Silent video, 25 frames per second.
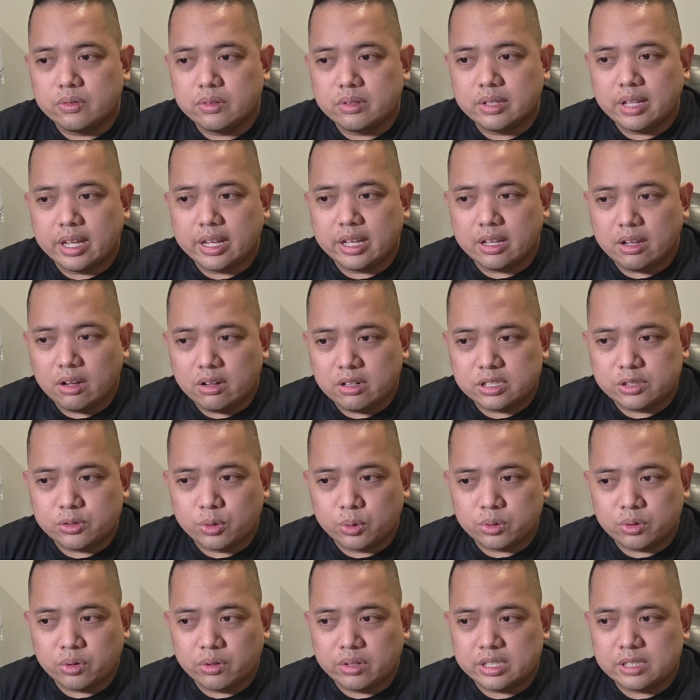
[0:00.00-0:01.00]
like on a
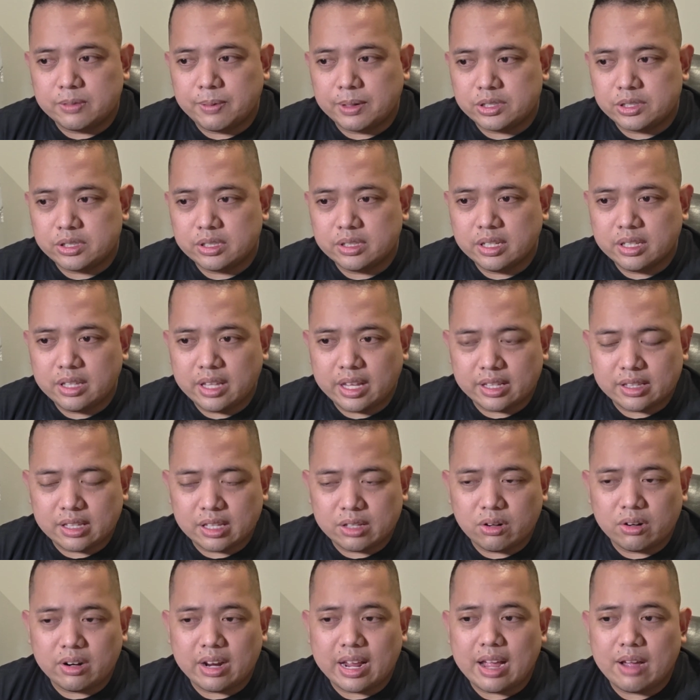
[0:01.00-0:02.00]
short notice, especially like you
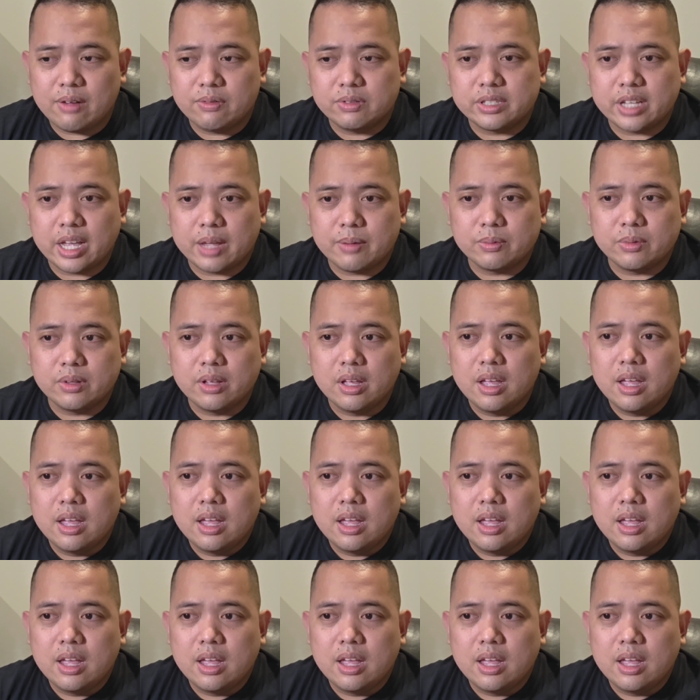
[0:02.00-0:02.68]
don't have time.